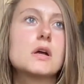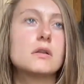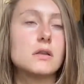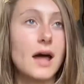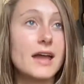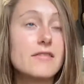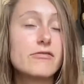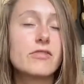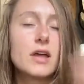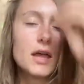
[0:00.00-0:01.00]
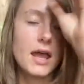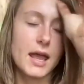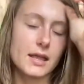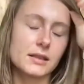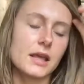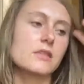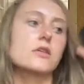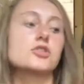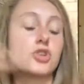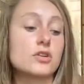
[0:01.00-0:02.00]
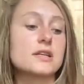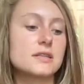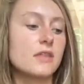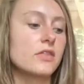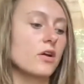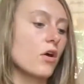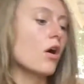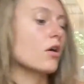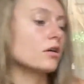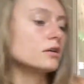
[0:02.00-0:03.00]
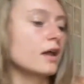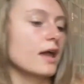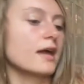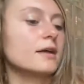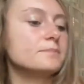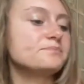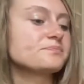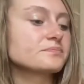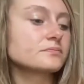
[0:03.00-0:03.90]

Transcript: life and the journeys that they're on, and